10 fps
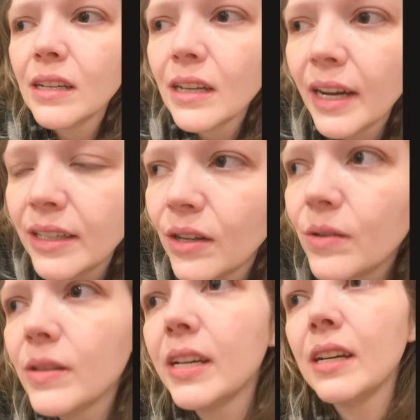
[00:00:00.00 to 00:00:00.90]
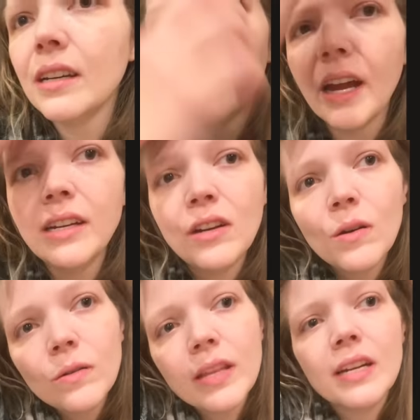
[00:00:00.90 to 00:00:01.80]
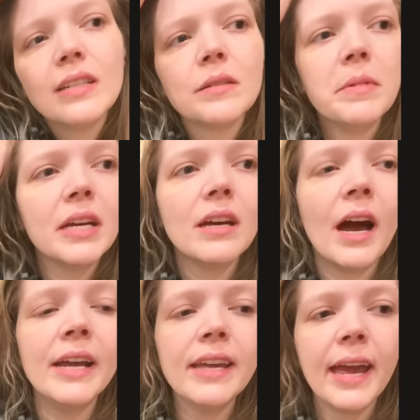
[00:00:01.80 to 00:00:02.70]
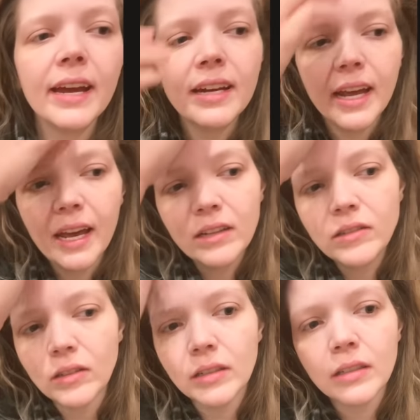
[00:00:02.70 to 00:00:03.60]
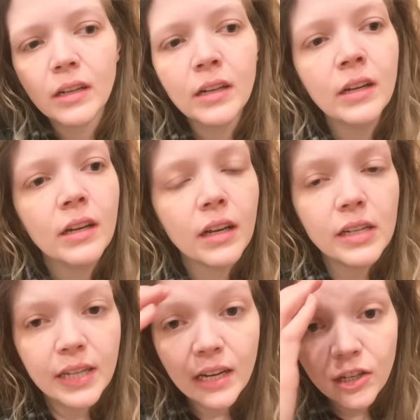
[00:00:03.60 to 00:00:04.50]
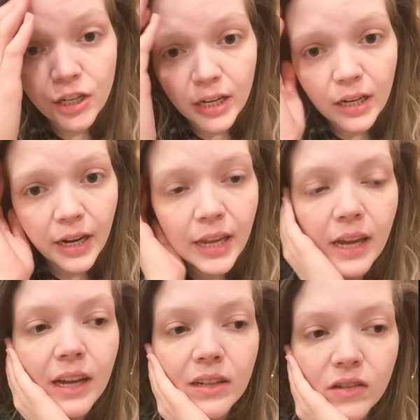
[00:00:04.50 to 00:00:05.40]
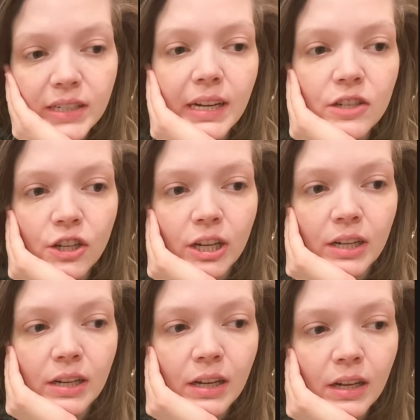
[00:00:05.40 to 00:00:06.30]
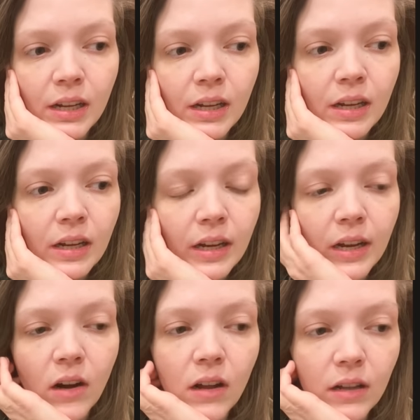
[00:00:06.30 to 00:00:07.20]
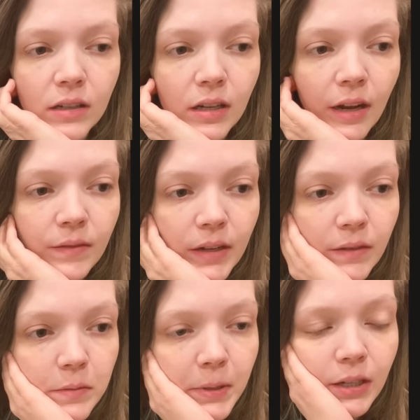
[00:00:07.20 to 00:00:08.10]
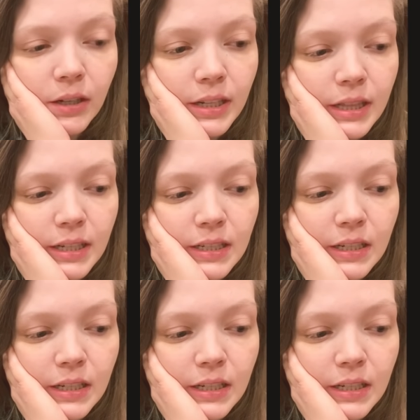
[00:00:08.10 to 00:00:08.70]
I know that I know that it's because I can't handle contention. I can't handle tension at all. I've never been good at this.